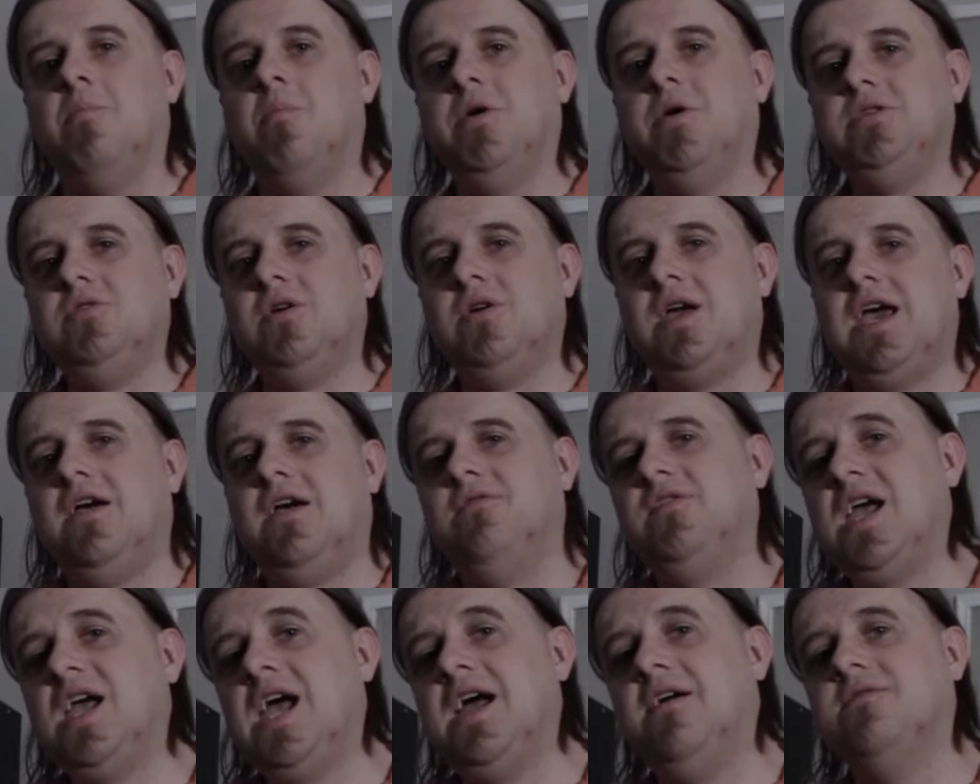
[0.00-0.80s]
but you
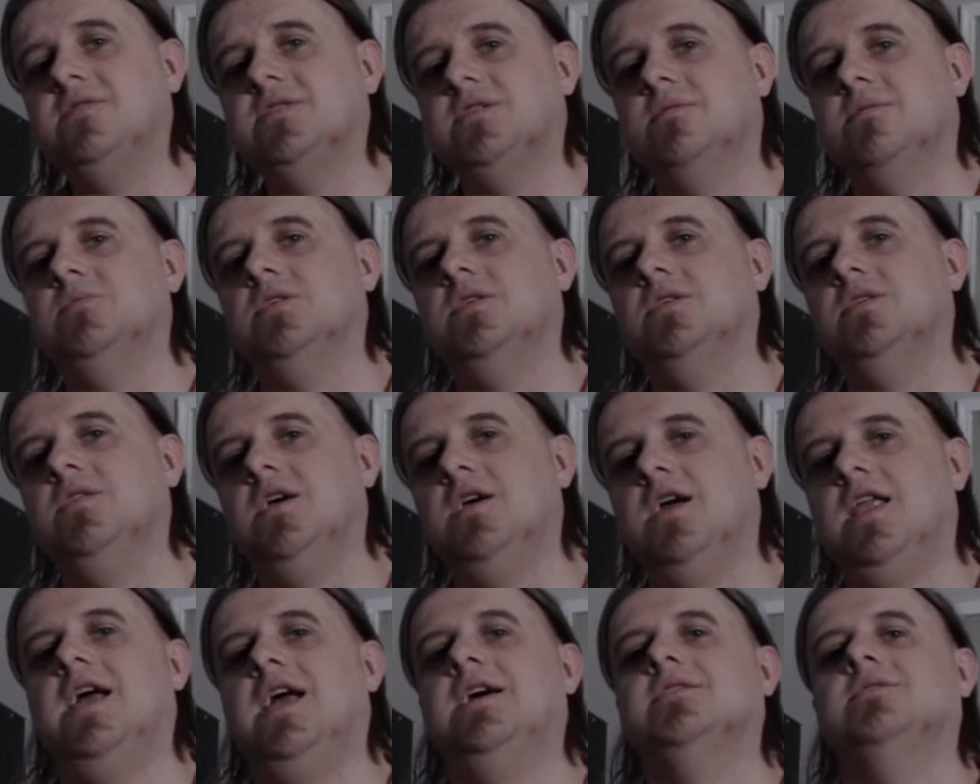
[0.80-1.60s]
have to have
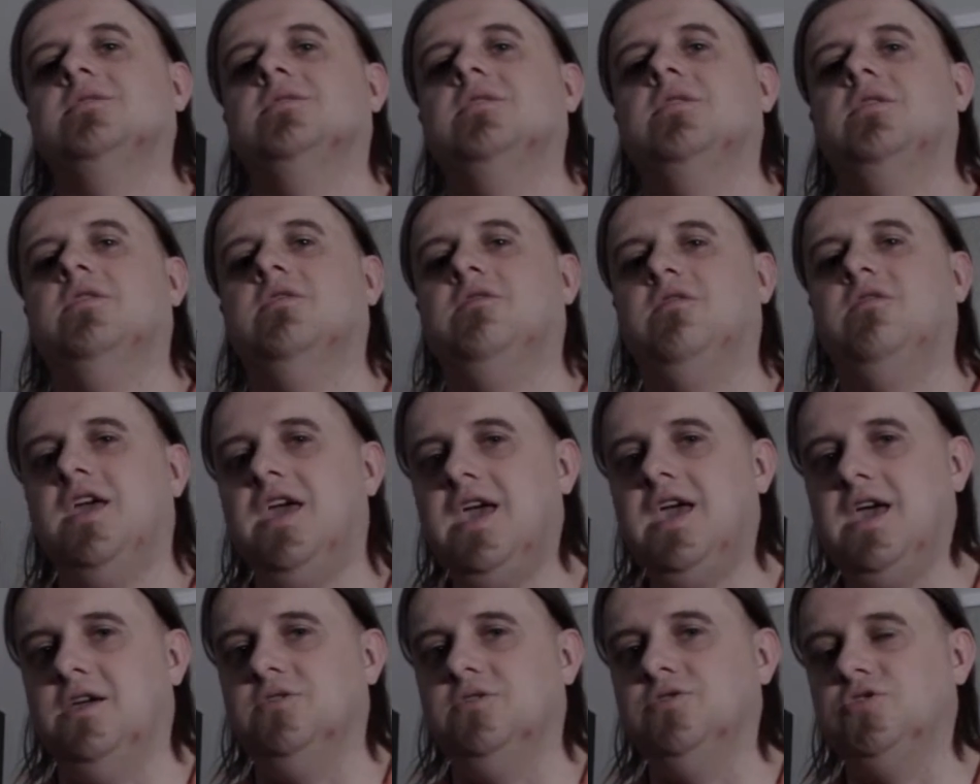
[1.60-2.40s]
something that has a lot of
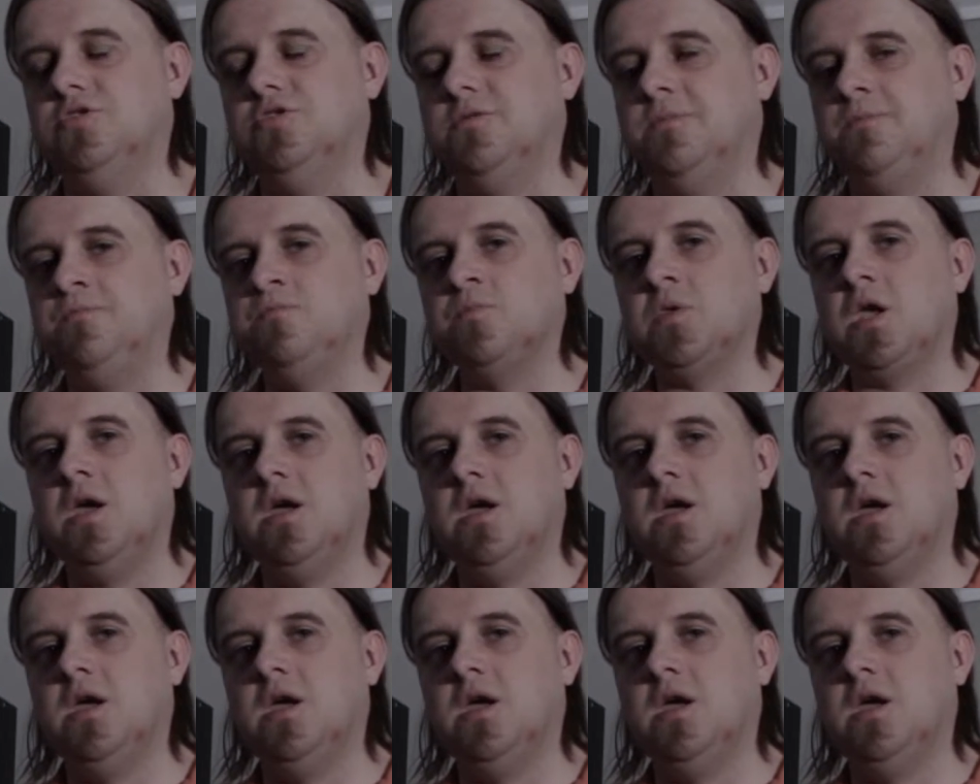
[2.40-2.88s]
edge.